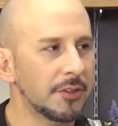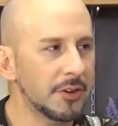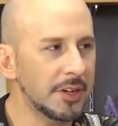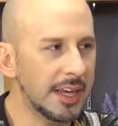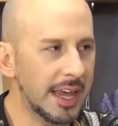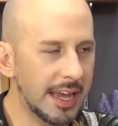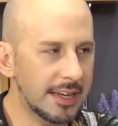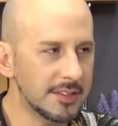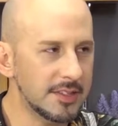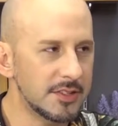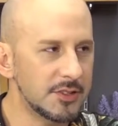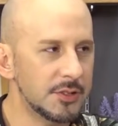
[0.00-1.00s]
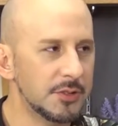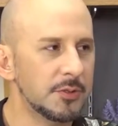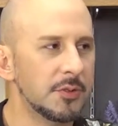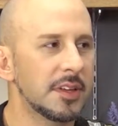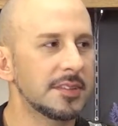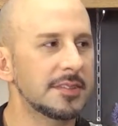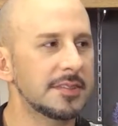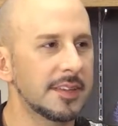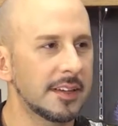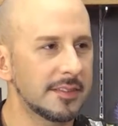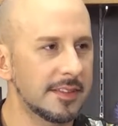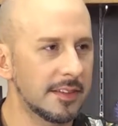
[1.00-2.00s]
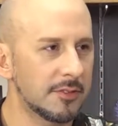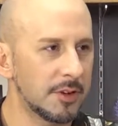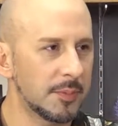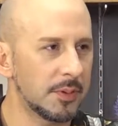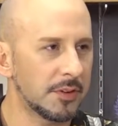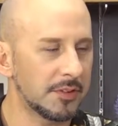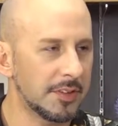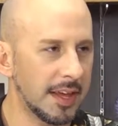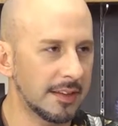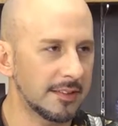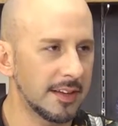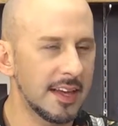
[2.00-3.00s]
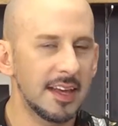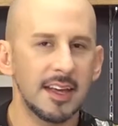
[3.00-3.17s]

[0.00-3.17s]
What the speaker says: 38 to 63%.